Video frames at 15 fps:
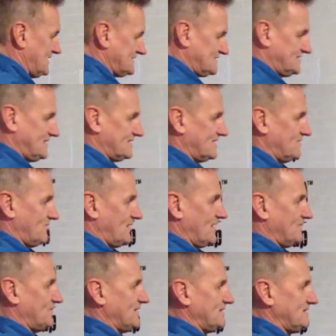that's sticking
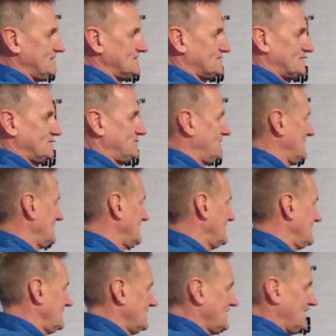well, but you should really
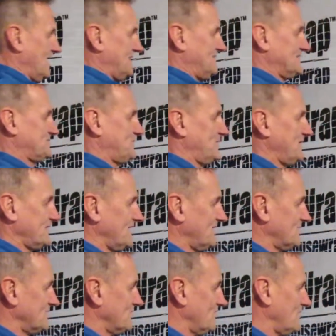at this point get
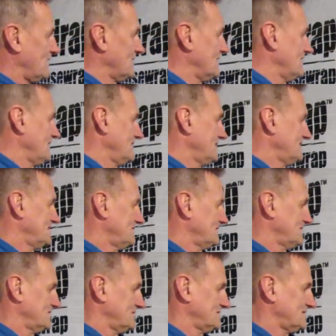a roller.
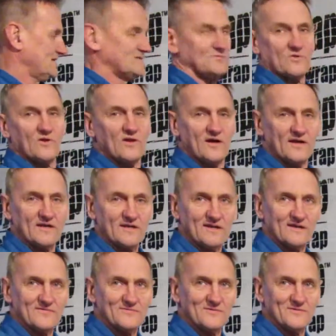It says roll on
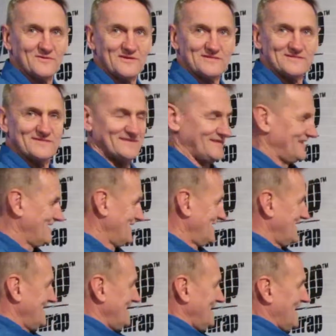here for a reason,
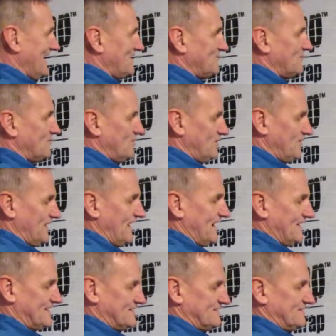and roll
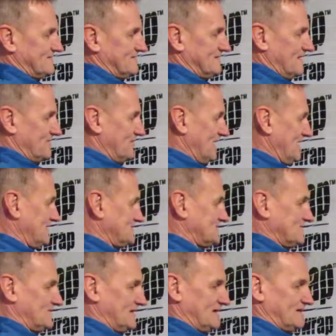that around
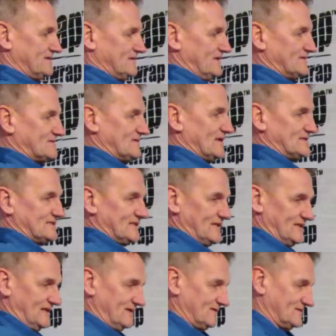so that it's nicely
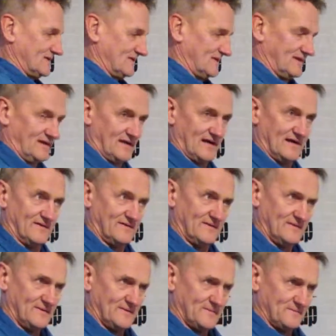adhered to
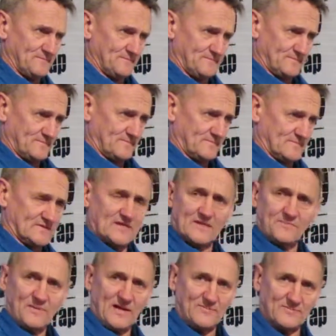
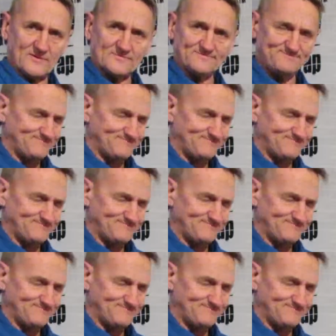the paper.